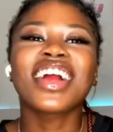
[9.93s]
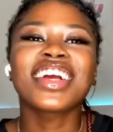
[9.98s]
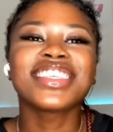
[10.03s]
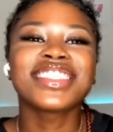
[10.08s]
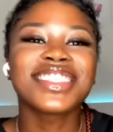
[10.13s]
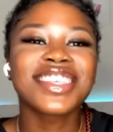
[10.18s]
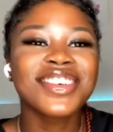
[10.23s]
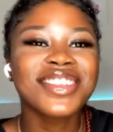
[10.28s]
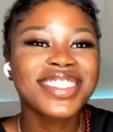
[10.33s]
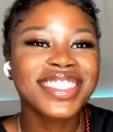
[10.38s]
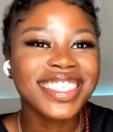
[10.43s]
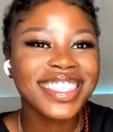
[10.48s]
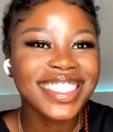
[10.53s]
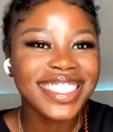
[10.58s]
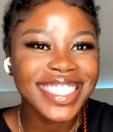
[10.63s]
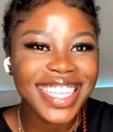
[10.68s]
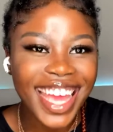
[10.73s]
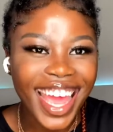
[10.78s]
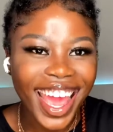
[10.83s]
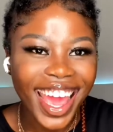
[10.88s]
so
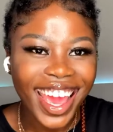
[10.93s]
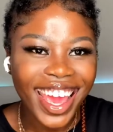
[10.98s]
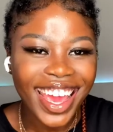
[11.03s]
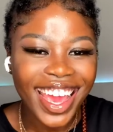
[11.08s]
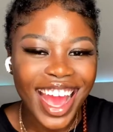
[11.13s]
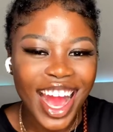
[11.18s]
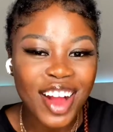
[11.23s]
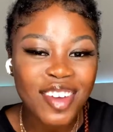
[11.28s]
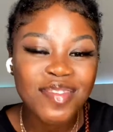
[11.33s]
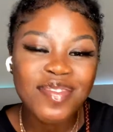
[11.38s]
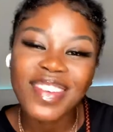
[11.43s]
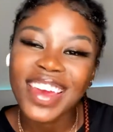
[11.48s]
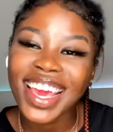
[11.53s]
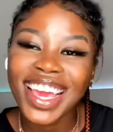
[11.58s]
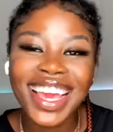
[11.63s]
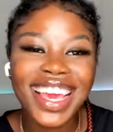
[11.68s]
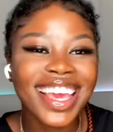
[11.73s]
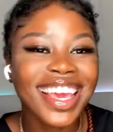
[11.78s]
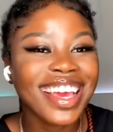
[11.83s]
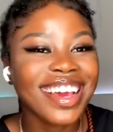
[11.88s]
today I'm back
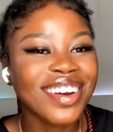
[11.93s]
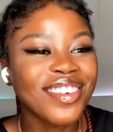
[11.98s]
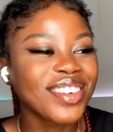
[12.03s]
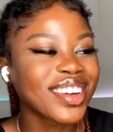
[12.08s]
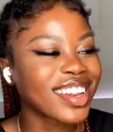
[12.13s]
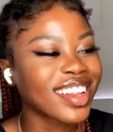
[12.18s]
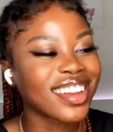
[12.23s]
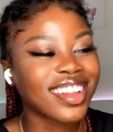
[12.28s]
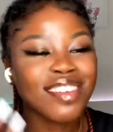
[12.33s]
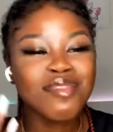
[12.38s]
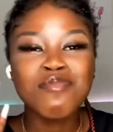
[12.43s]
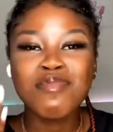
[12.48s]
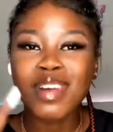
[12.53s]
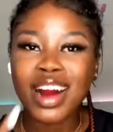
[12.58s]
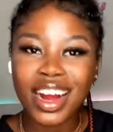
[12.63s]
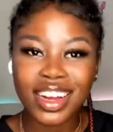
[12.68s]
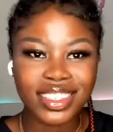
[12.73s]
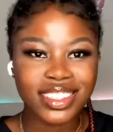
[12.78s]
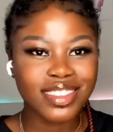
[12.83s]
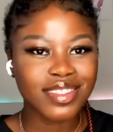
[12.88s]
again with an
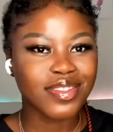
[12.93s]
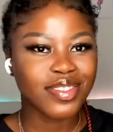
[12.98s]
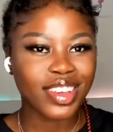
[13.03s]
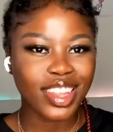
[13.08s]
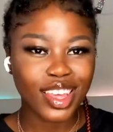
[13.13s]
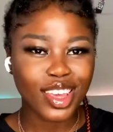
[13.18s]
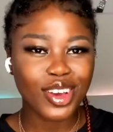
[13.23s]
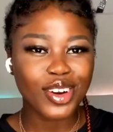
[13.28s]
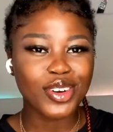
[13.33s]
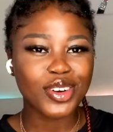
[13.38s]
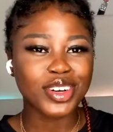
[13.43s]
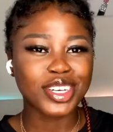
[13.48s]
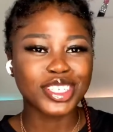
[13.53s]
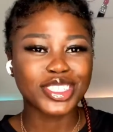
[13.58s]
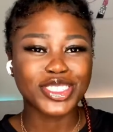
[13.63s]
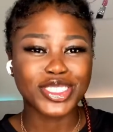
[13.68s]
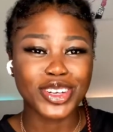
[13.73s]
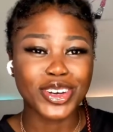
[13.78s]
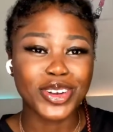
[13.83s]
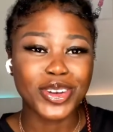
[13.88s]
unboxing video because
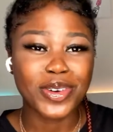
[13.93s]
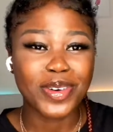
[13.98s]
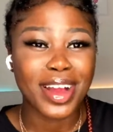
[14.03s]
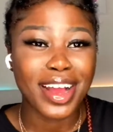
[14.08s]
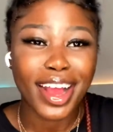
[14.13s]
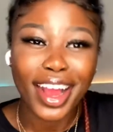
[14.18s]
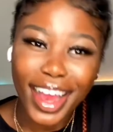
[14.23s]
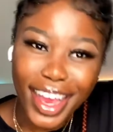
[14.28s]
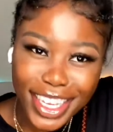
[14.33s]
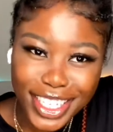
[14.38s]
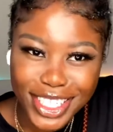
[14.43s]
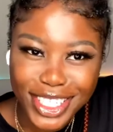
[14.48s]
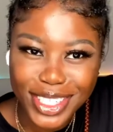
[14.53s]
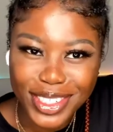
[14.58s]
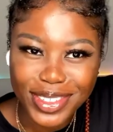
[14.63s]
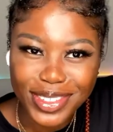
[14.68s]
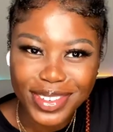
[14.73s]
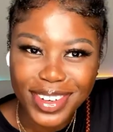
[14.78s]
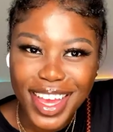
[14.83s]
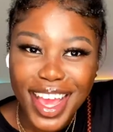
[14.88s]
y'all know I got
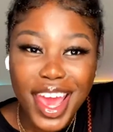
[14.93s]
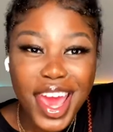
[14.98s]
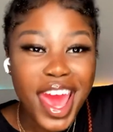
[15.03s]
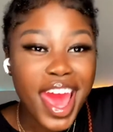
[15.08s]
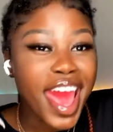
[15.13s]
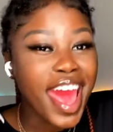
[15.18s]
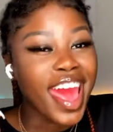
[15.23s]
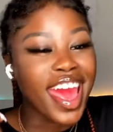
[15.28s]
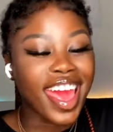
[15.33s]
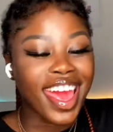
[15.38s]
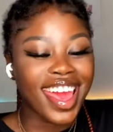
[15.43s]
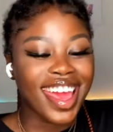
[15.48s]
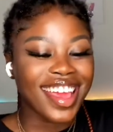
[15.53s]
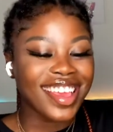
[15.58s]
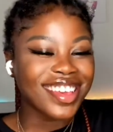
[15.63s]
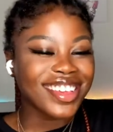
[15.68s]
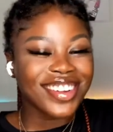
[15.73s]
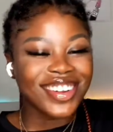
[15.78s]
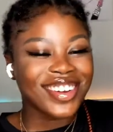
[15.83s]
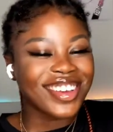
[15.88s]
you. And
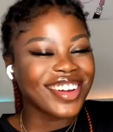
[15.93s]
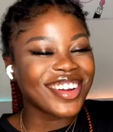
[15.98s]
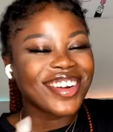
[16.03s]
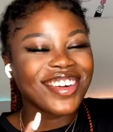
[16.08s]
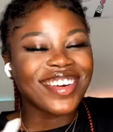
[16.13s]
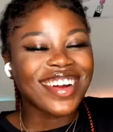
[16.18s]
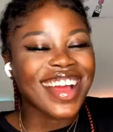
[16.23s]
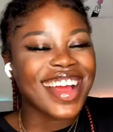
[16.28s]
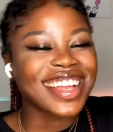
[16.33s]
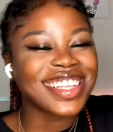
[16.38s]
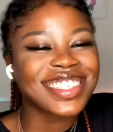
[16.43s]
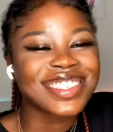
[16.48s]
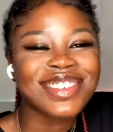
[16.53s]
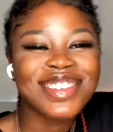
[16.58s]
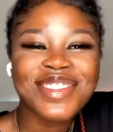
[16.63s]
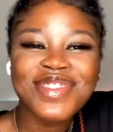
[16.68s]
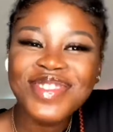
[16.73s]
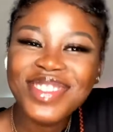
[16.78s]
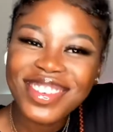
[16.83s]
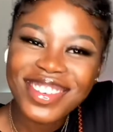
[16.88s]
you know your girl had to
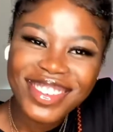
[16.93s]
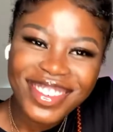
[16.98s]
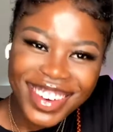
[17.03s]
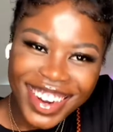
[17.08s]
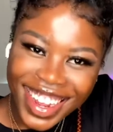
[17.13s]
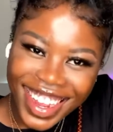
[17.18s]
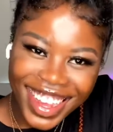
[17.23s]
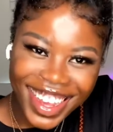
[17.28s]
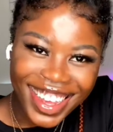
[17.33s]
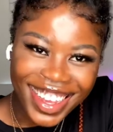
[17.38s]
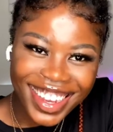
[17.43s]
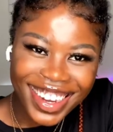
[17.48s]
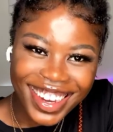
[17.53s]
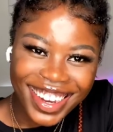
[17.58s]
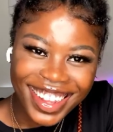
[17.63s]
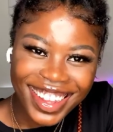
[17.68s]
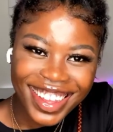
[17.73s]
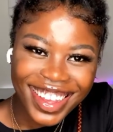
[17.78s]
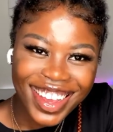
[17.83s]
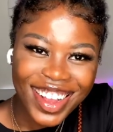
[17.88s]
upgrade,
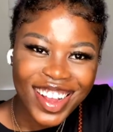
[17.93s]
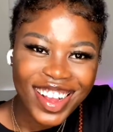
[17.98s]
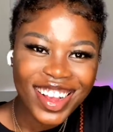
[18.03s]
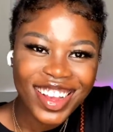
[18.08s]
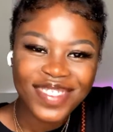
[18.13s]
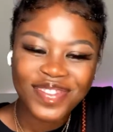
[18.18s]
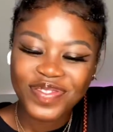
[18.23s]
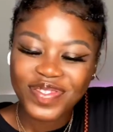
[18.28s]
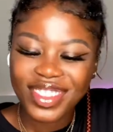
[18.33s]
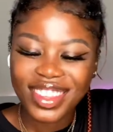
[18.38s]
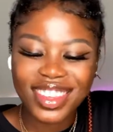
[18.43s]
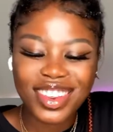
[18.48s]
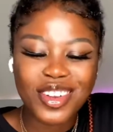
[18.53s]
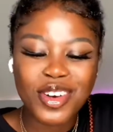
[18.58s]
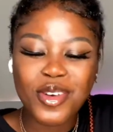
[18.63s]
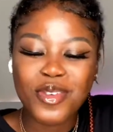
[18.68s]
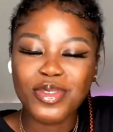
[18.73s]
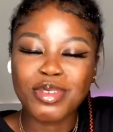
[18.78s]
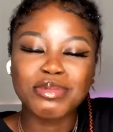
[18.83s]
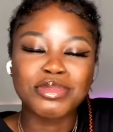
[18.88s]
you
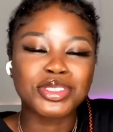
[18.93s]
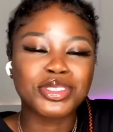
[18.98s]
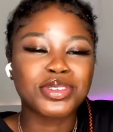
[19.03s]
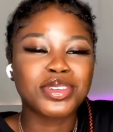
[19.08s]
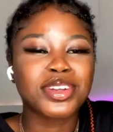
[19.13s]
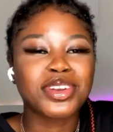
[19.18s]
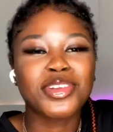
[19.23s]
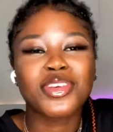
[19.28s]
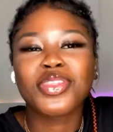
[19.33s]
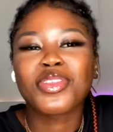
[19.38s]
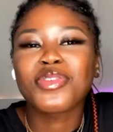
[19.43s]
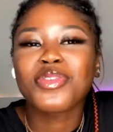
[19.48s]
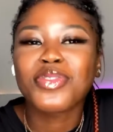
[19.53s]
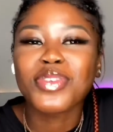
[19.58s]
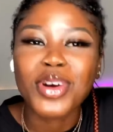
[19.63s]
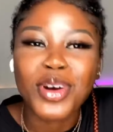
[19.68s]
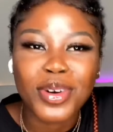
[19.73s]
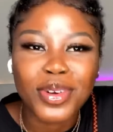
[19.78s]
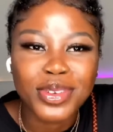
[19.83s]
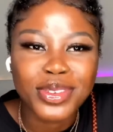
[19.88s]
know, from shooting on the
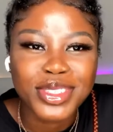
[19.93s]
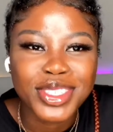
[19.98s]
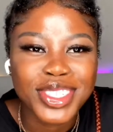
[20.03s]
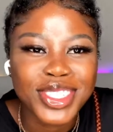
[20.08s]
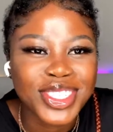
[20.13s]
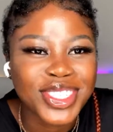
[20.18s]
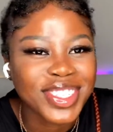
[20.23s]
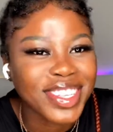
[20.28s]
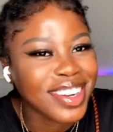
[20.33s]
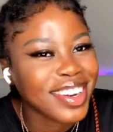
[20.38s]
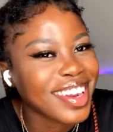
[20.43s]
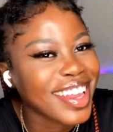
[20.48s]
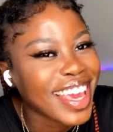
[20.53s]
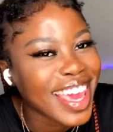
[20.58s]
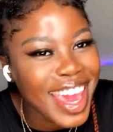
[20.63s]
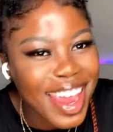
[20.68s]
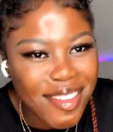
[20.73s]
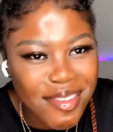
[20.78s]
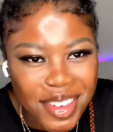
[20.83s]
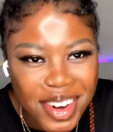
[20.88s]
phone to shooting on the
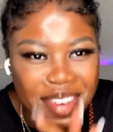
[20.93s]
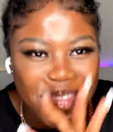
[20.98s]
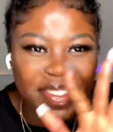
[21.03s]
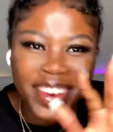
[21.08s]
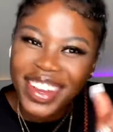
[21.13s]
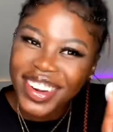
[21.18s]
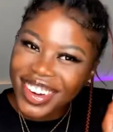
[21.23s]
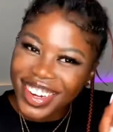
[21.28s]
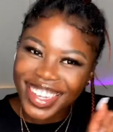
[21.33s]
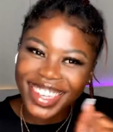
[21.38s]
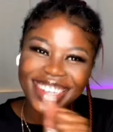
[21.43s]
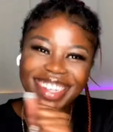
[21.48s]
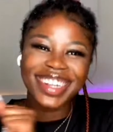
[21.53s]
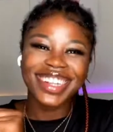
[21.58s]
camera, period.